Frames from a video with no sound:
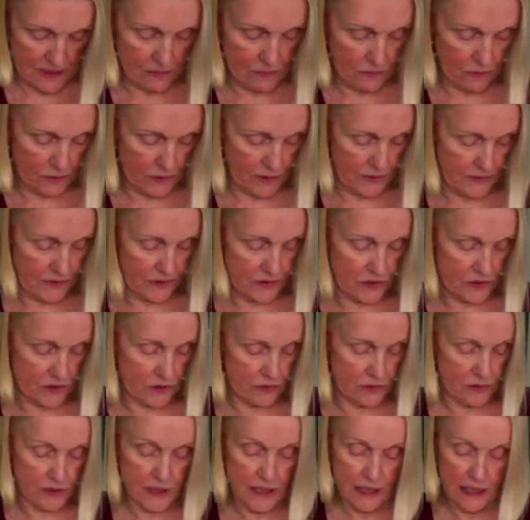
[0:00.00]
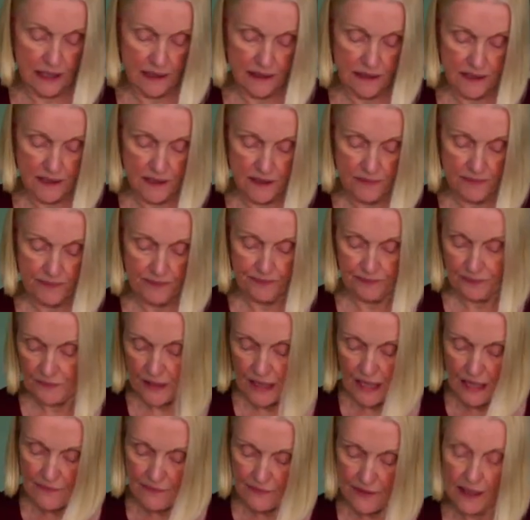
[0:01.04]
with 2 dots.
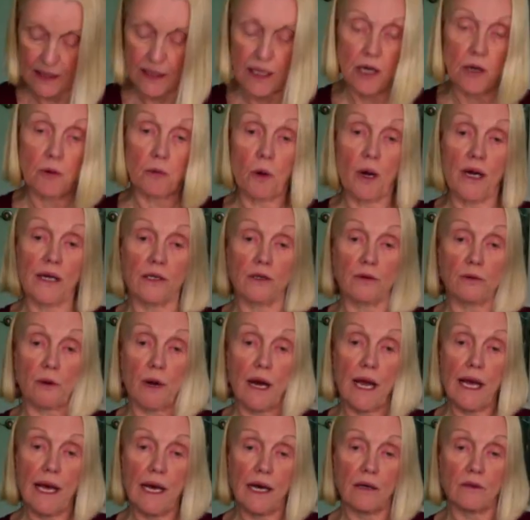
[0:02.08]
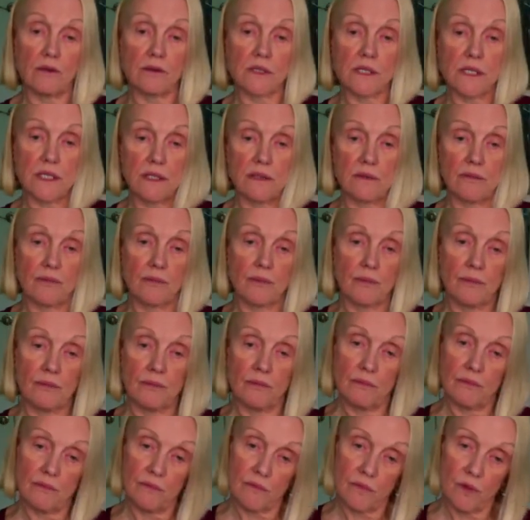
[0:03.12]
And then I went around
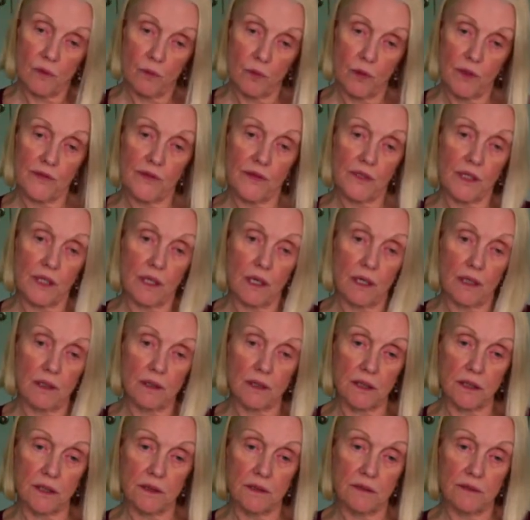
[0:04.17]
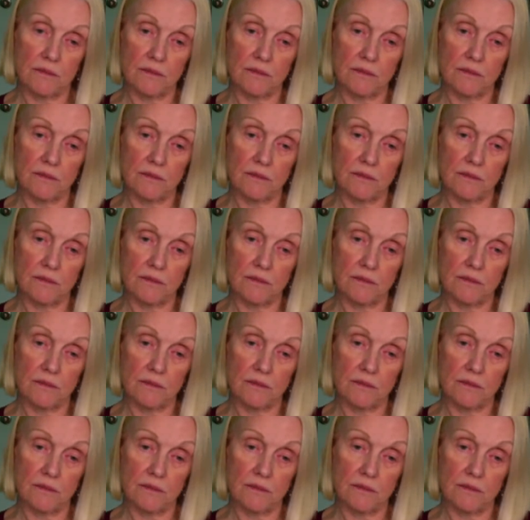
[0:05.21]
with the color.